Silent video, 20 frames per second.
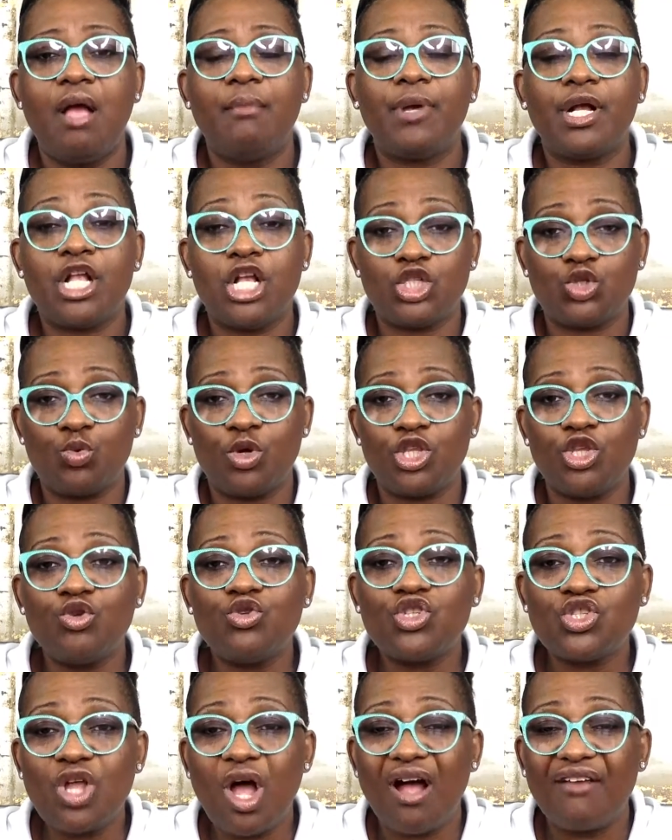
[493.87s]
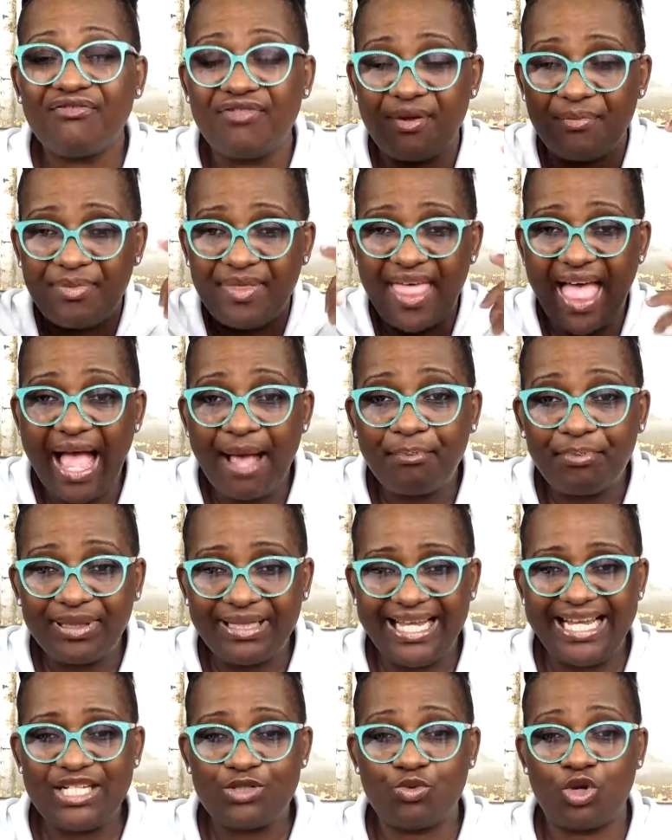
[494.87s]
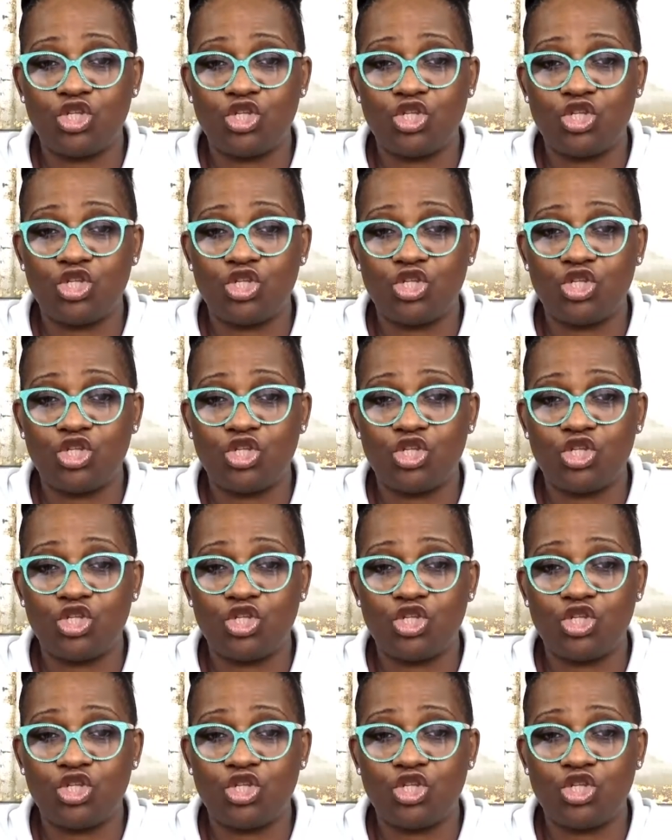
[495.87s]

Because when you start from that place,